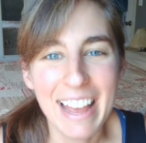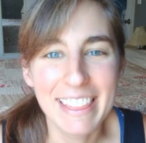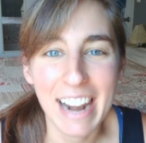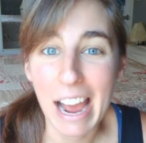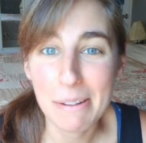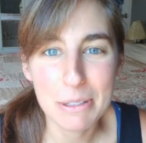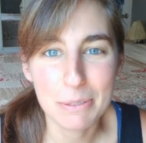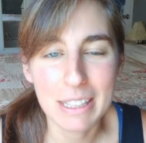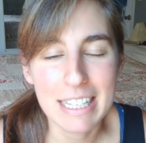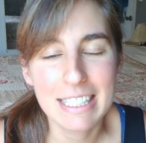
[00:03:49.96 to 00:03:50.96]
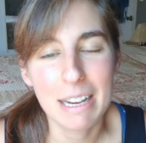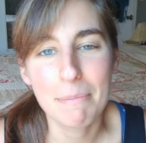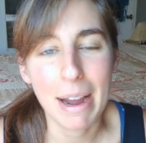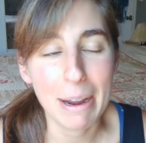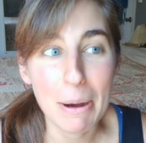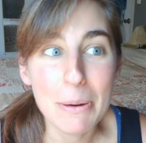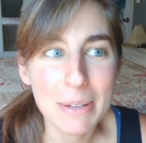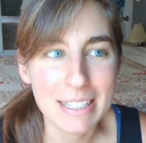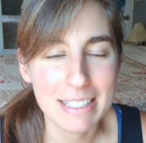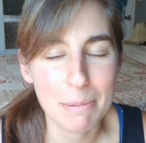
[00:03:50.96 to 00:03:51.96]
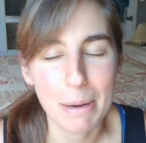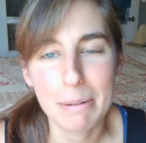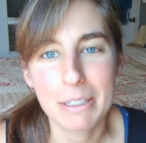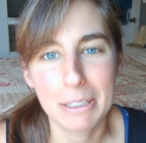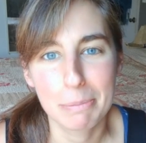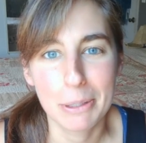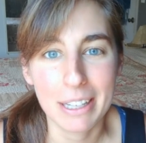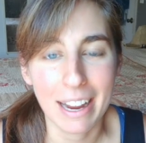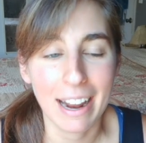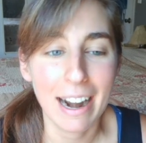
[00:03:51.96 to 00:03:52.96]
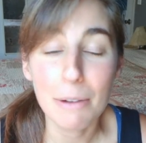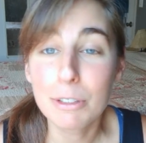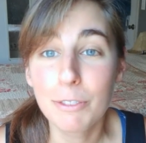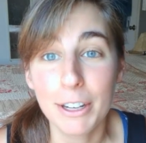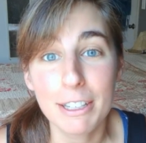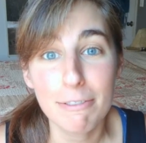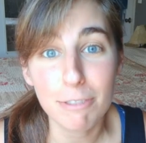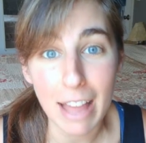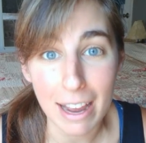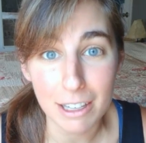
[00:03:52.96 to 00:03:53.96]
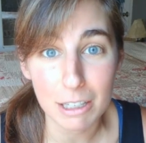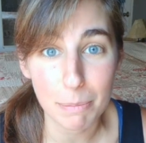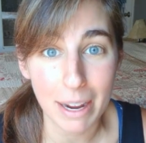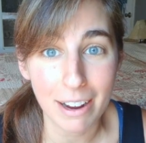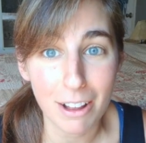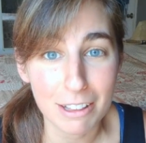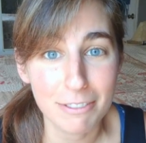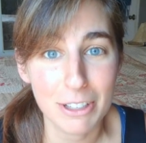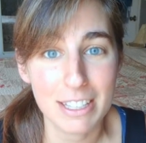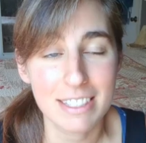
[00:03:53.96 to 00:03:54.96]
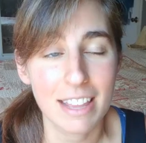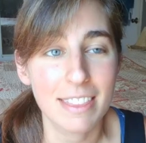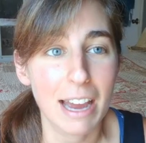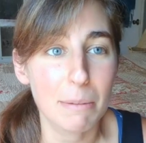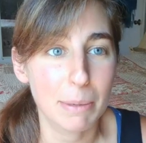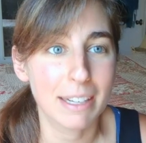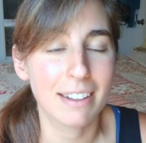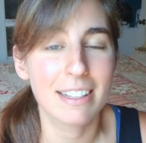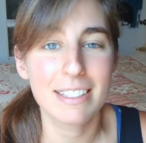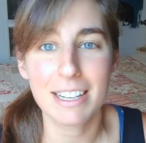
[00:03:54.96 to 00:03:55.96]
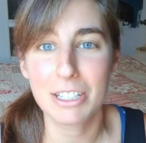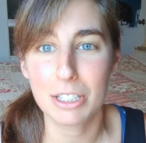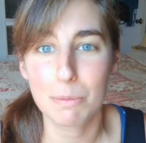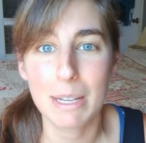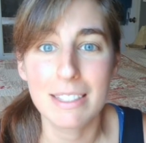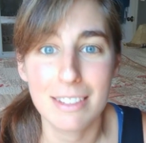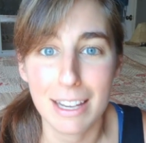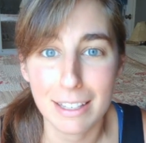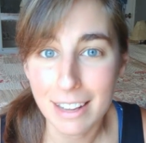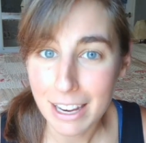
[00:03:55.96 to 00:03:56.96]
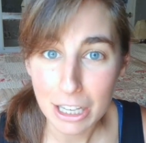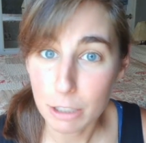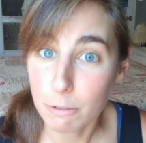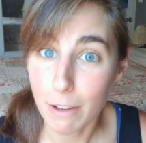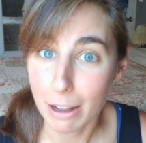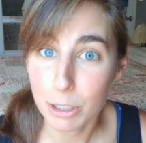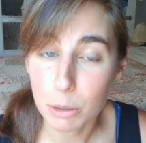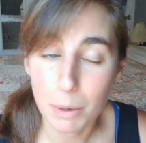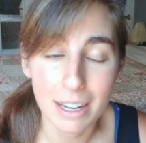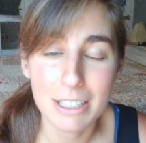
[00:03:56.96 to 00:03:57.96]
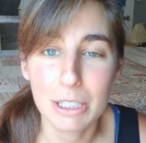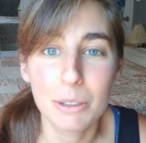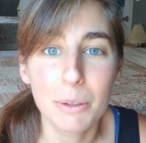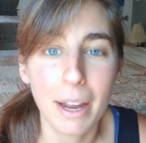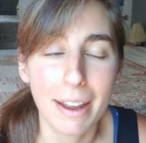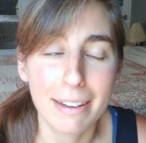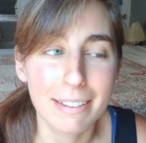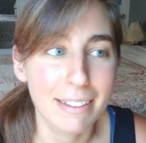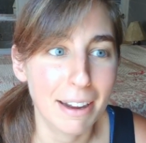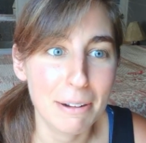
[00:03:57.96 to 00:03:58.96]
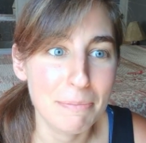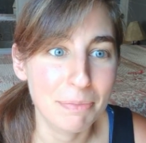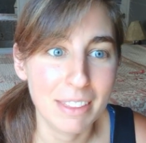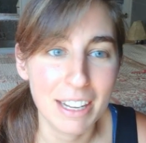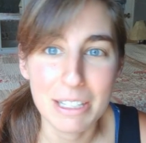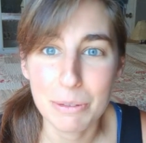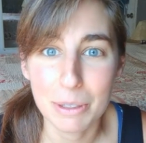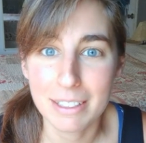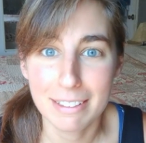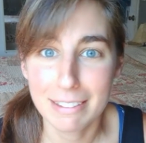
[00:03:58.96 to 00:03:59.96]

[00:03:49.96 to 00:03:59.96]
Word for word: and that I was releasing my own Instant Pot cookbook. And I was very flattered by all of you that said that because it just means that you value what I do and um, that you would